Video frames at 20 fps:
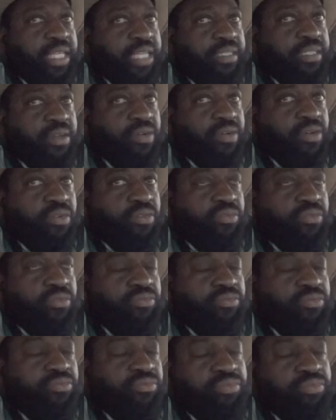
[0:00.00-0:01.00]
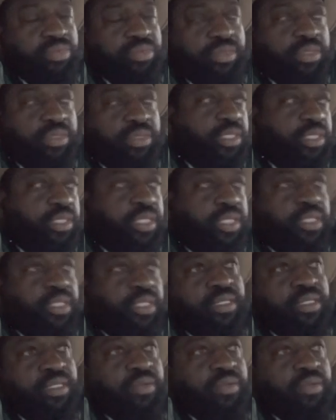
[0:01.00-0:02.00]
so
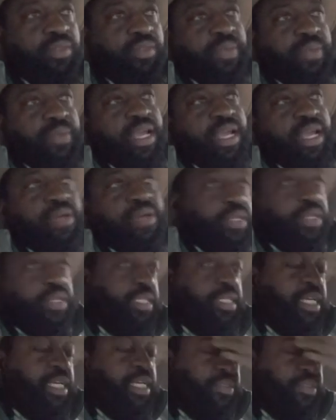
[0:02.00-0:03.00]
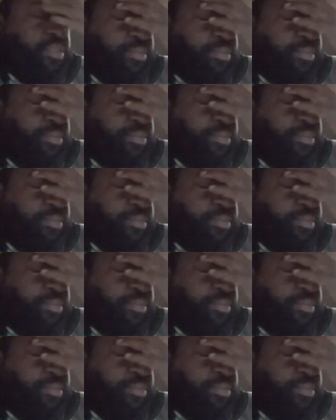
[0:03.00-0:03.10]
it was about every other day.